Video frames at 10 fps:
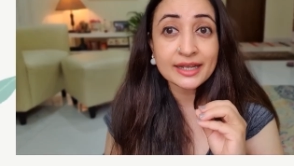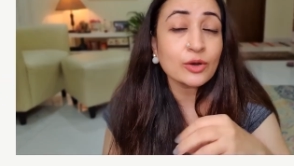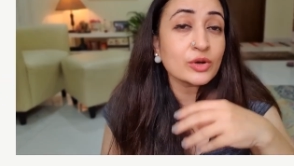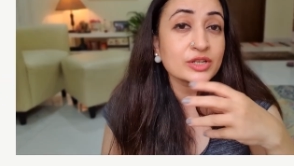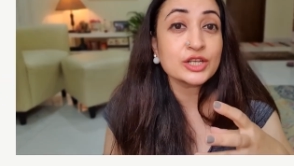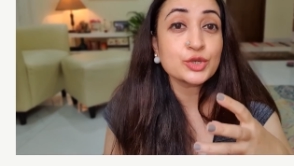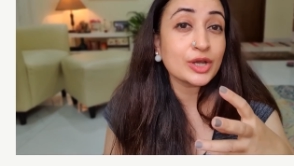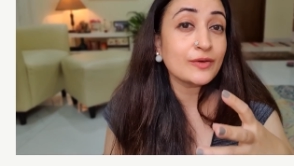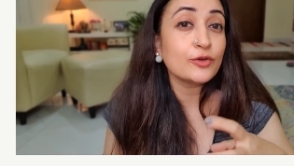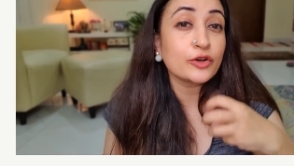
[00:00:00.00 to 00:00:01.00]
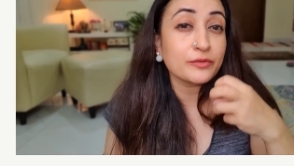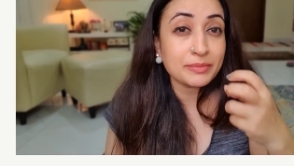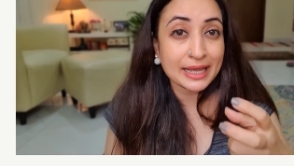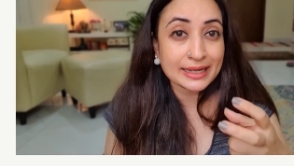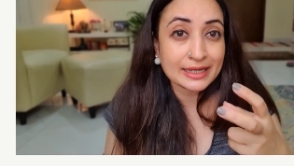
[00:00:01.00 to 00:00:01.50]
or tend to have a lot of
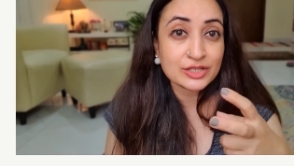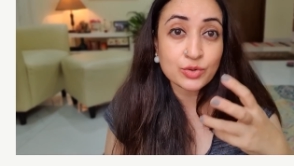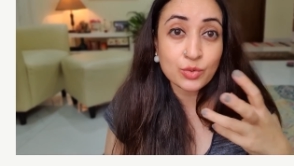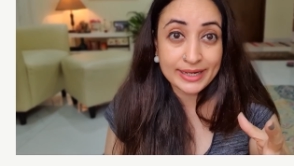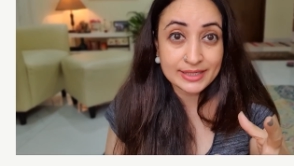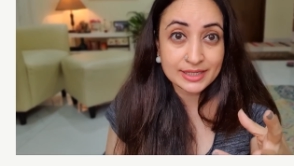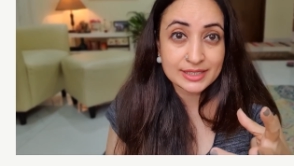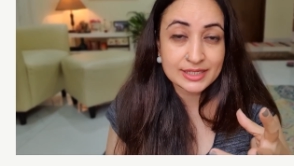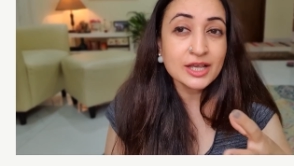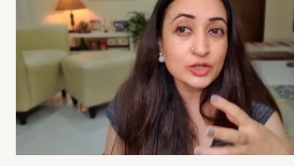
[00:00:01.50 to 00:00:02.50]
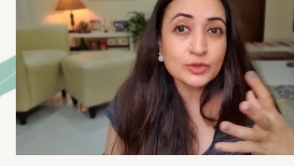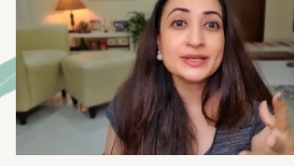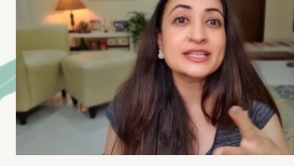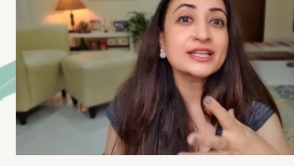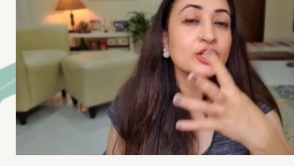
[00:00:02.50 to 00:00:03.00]
blackheads or whiteheads so
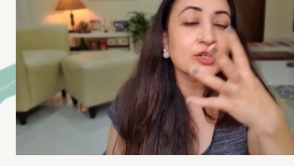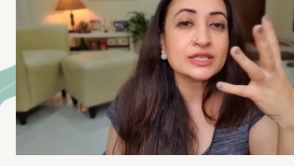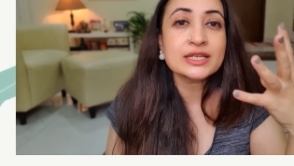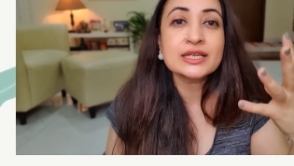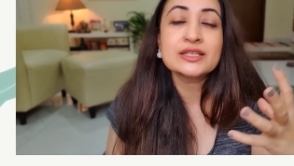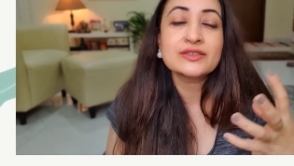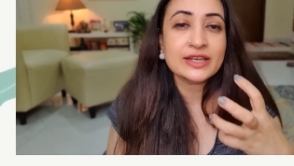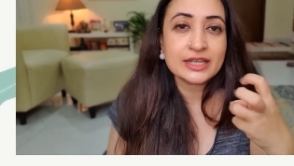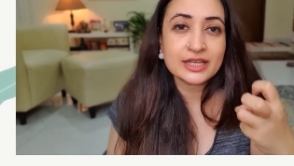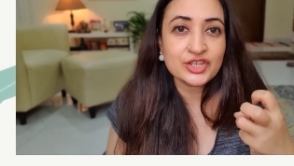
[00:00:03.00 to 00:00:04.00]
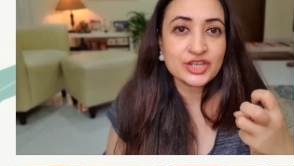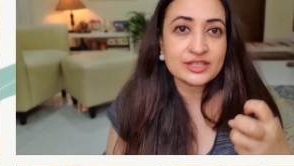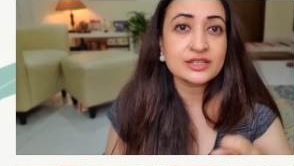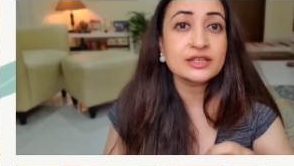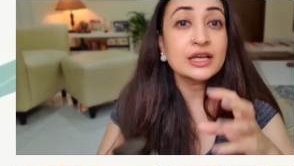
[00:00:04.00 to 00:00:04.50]
basically your skin is very
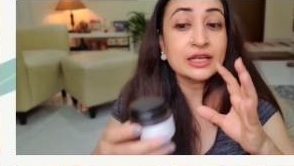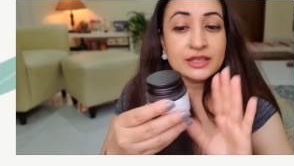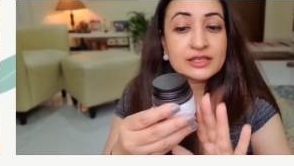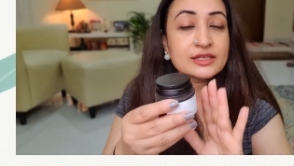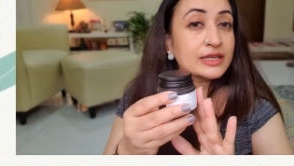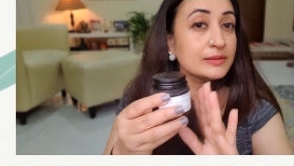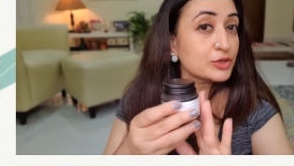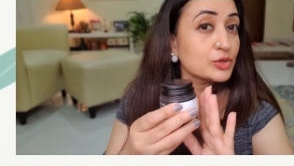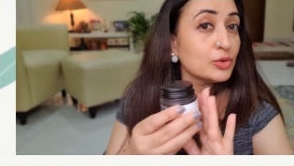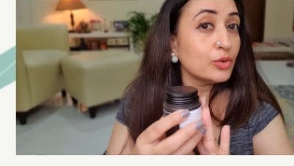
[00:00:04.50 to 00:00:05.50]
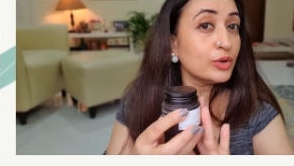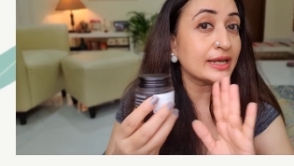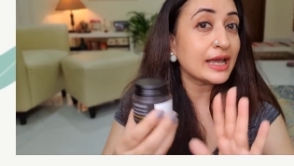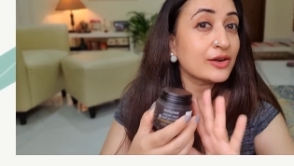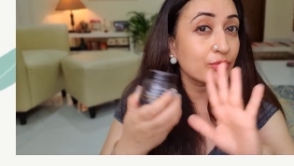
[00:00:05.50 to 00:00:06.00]
congested this is able to go in
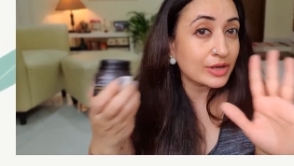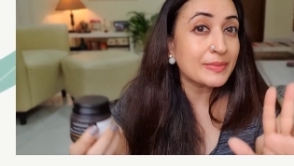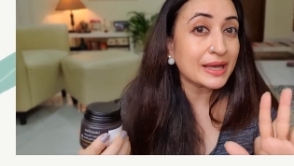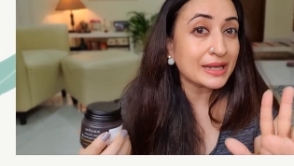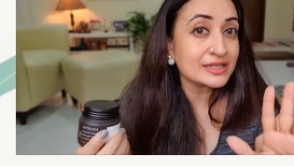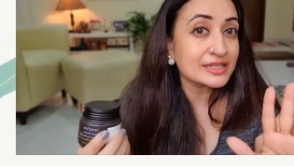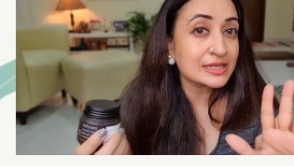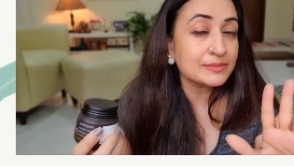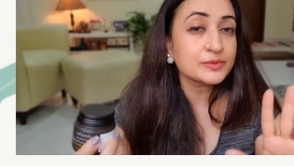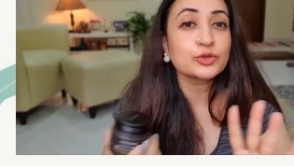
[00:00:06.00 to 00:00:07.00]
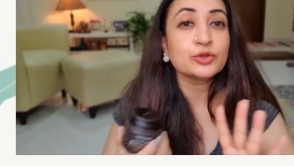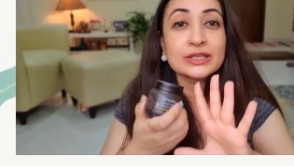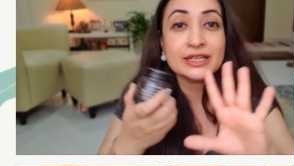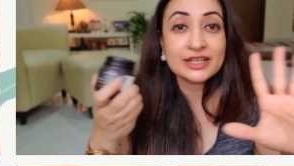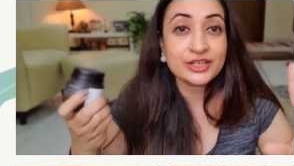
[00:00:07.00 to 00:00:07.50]
and rebalance the sebum so all the
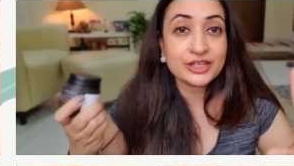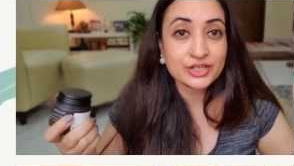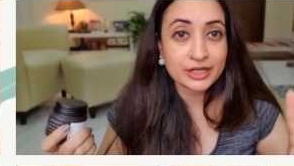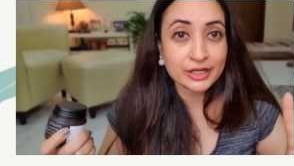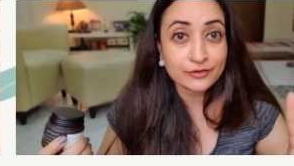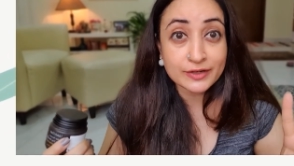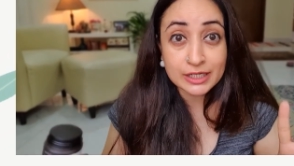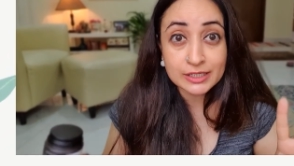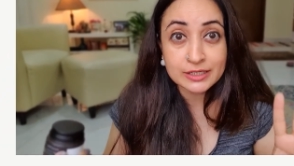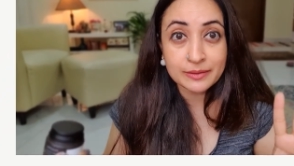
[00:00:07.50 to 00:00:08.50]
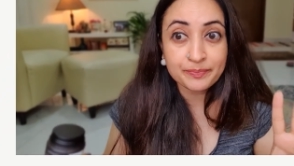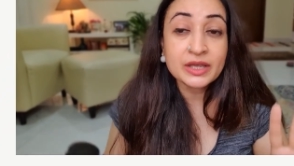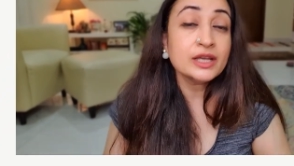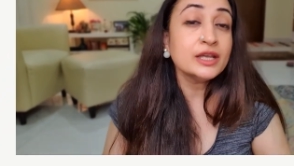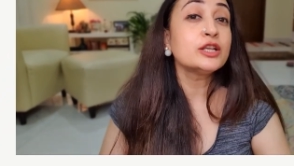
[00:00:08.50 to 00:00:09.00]
congestion kind of clears up
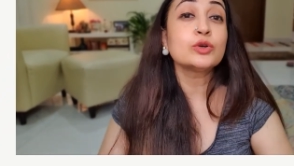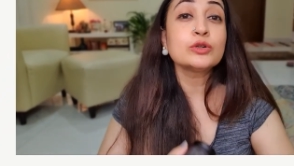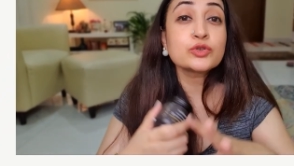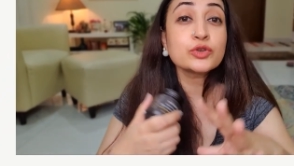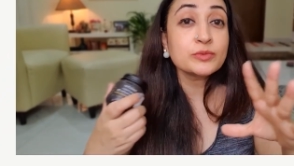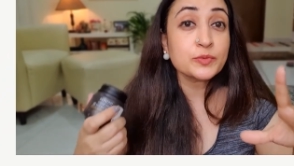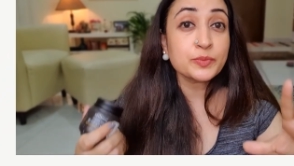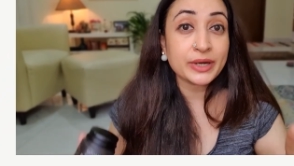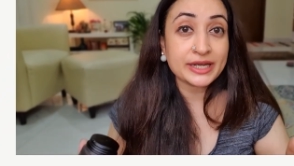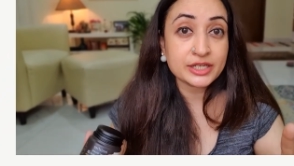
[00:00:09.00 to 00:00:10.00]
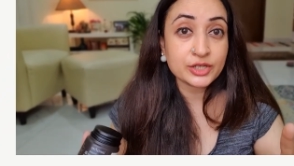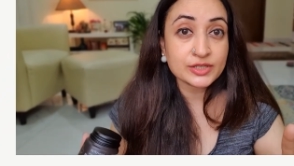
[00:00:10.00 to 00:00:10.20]
it's also able to brighten your